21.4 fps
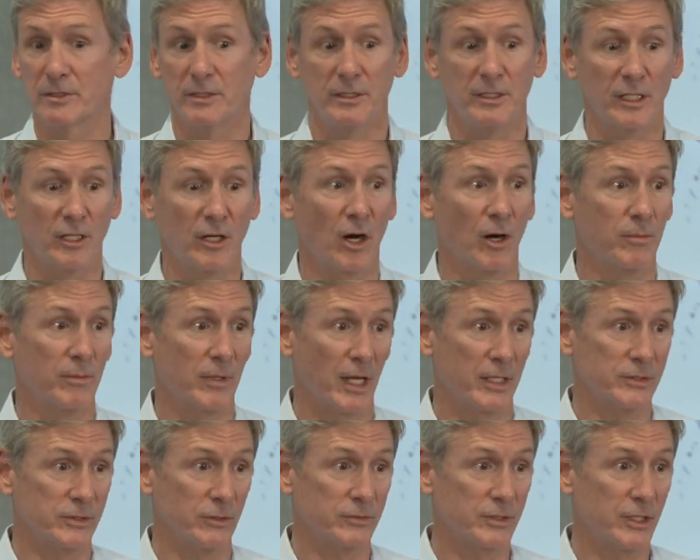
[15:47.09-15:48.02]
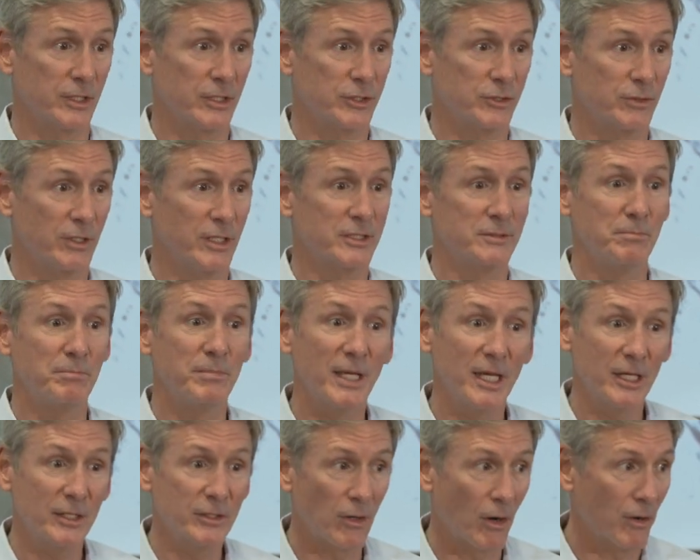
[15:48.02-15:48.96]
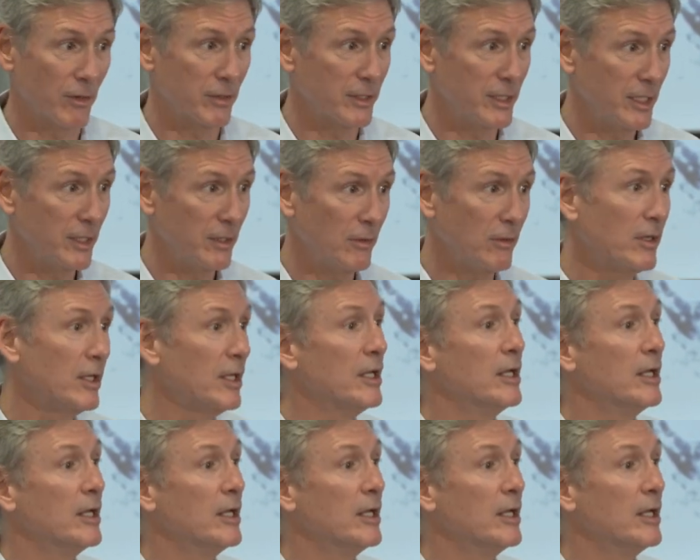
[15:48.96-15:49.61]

to decarbonize those industries. Big darn deal.